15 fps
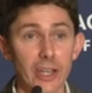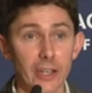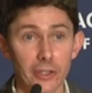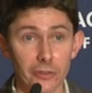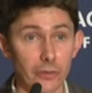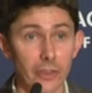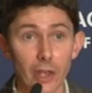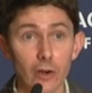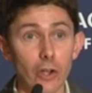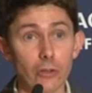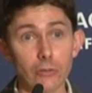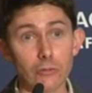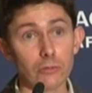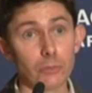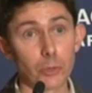gangs for their
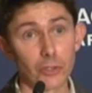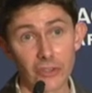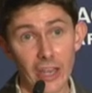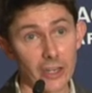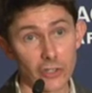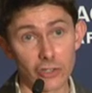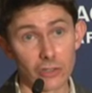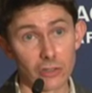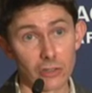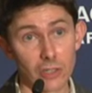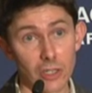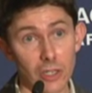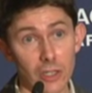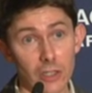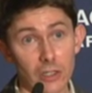own protection,
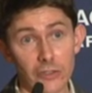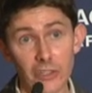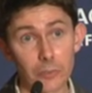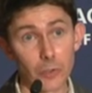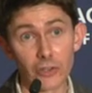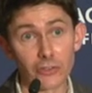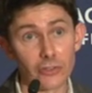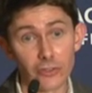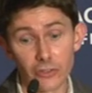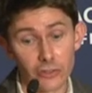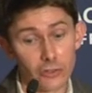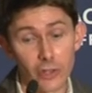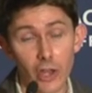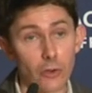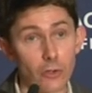because these prisons, as
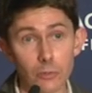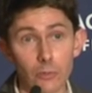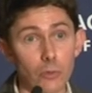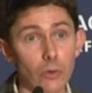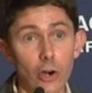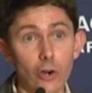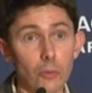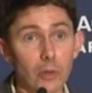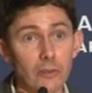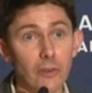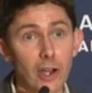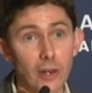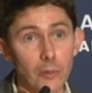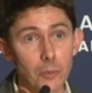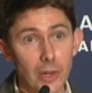you know, are horribly
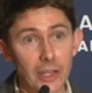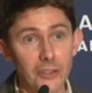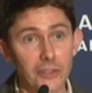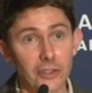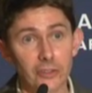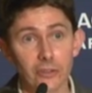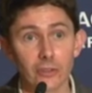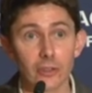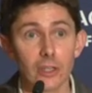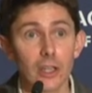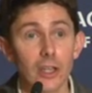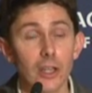violent places. And